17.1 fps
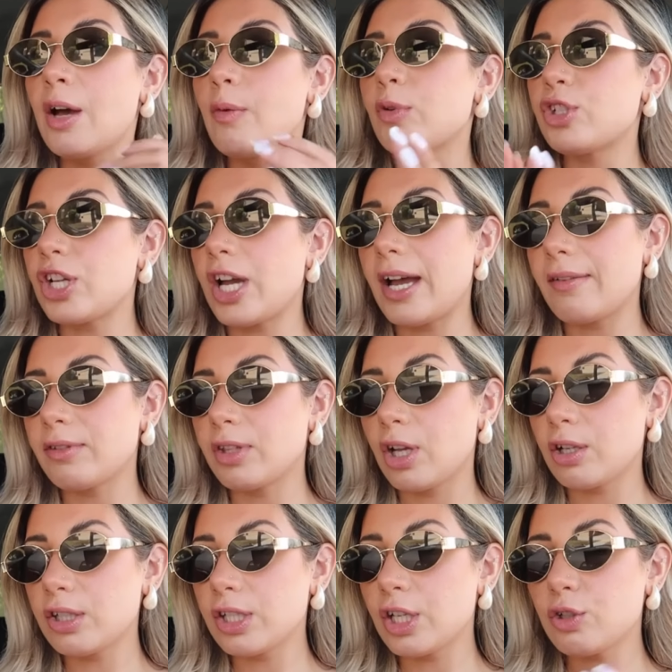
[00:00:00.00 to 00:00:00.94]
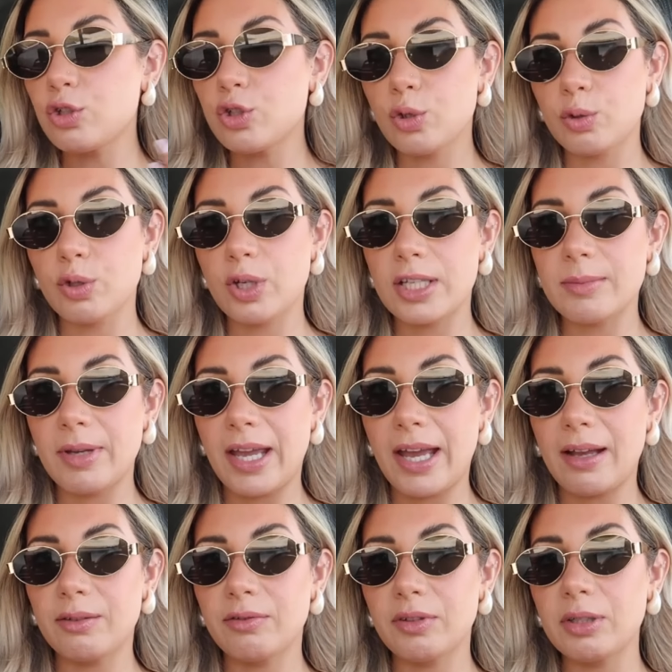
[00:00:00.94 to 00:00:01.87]
which I have not yet showed you guys my
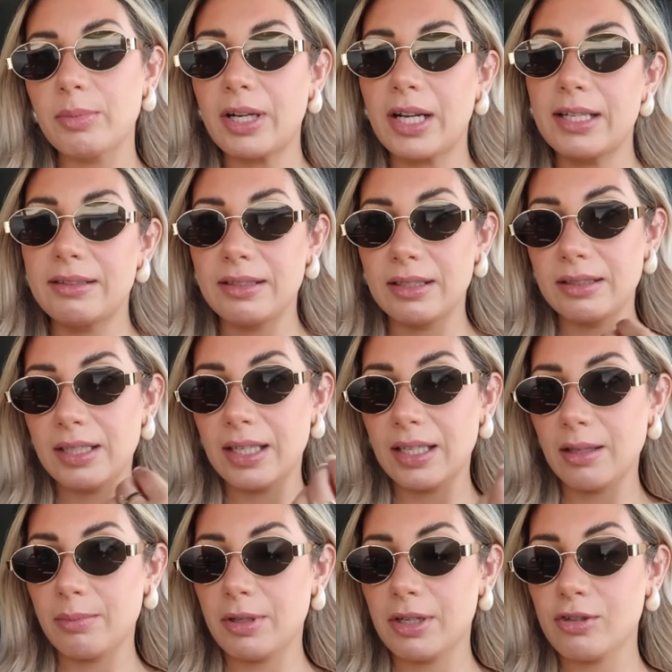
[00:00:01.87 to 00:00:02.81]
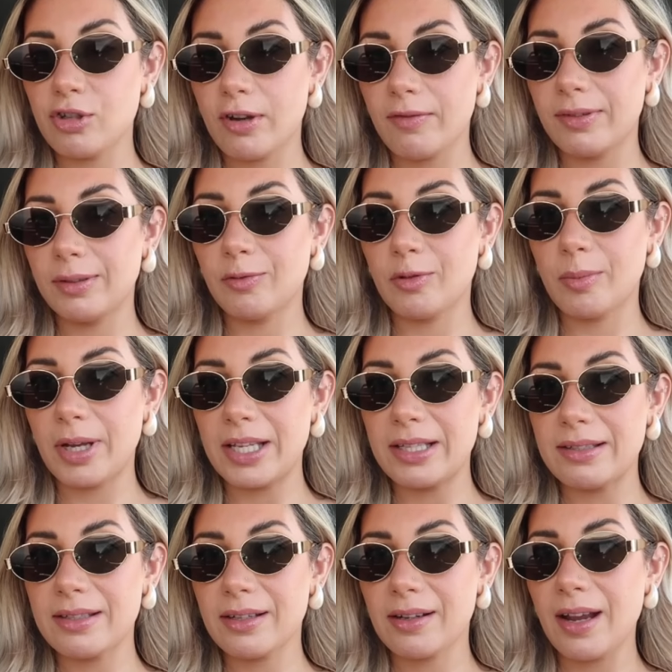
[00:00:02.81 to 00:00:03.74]
outfit, but I did take a picture of it for my
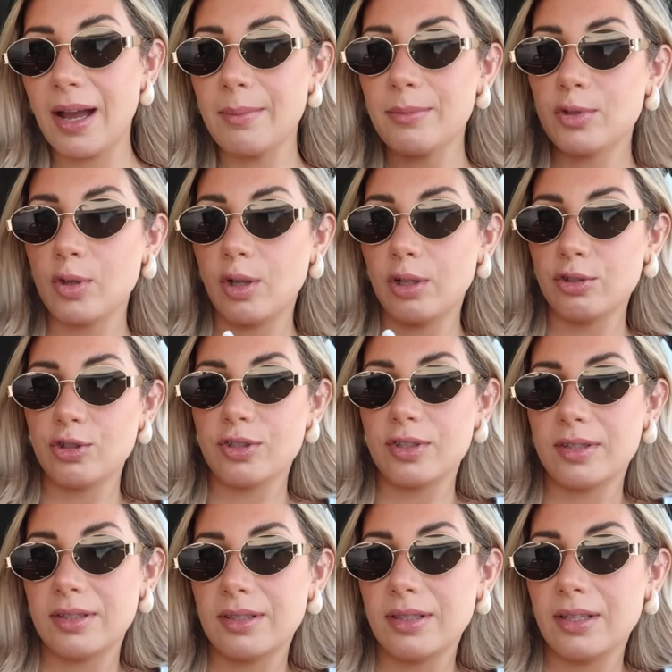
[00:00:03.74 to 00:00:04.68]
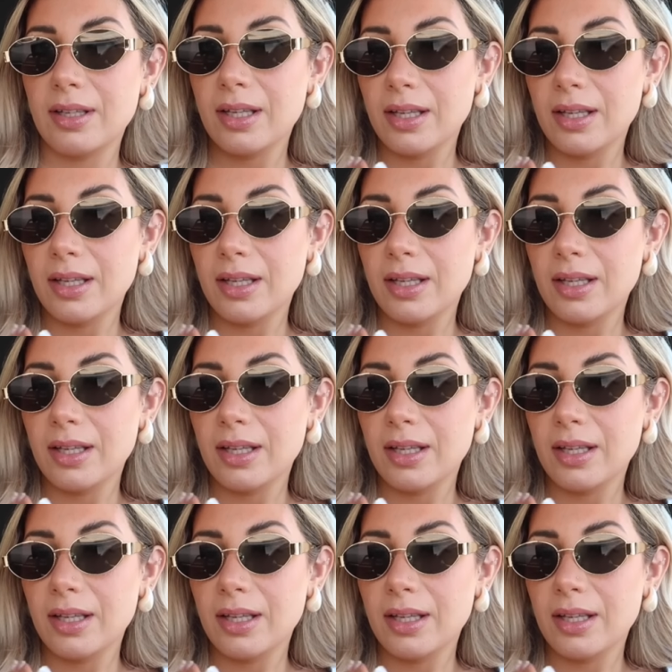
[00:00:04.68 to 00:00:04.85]
Instagram, so I'll just